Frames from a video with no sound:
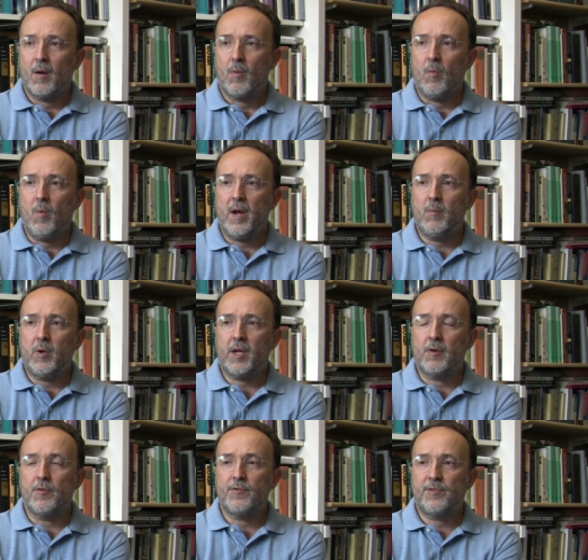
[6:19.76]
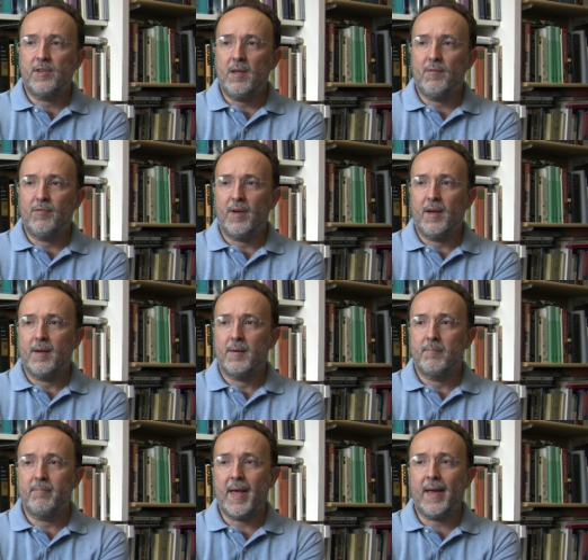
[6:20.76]
When we conceive uh,
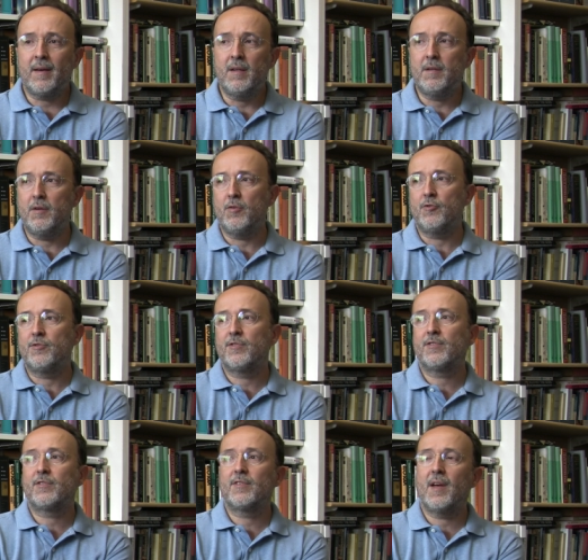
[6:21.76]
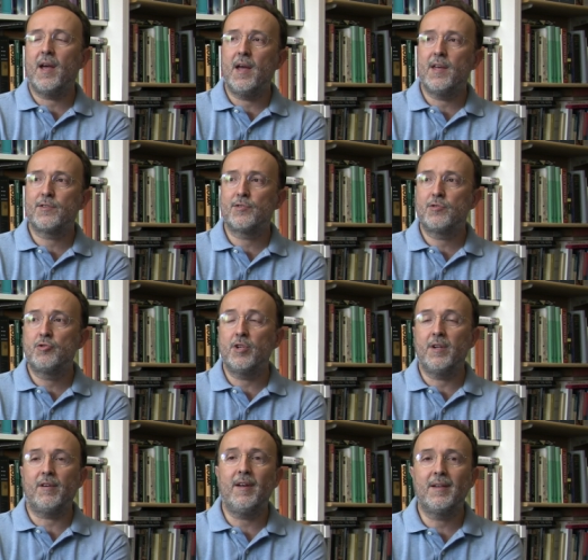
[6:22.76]
magnitudes as
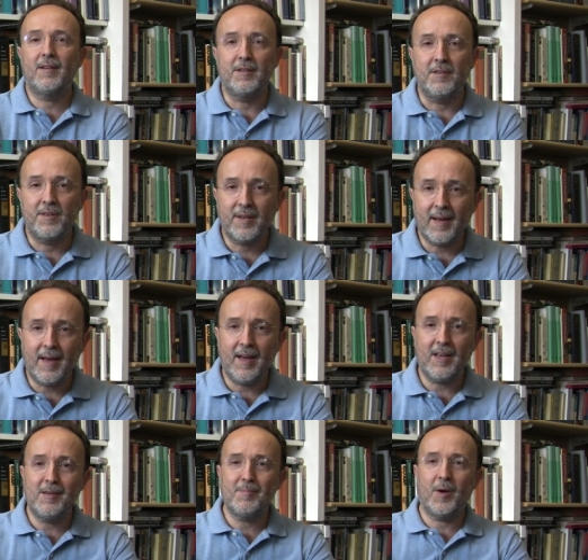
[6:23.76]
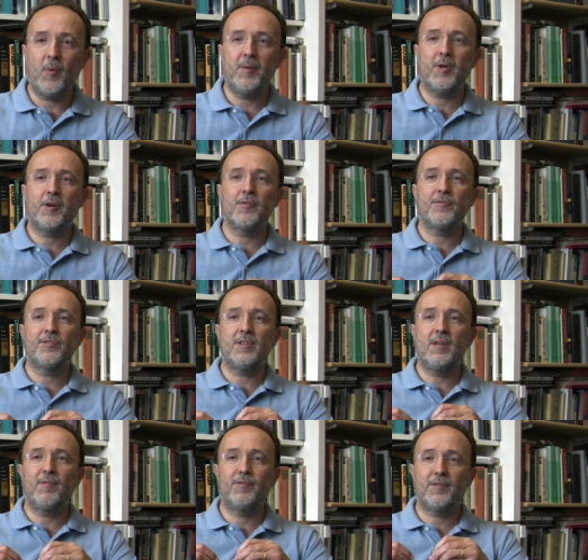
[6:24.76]
generated in time, when we
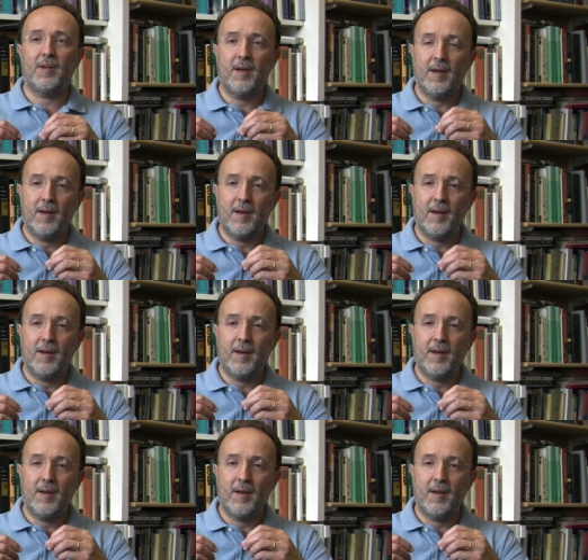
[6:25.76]
conceived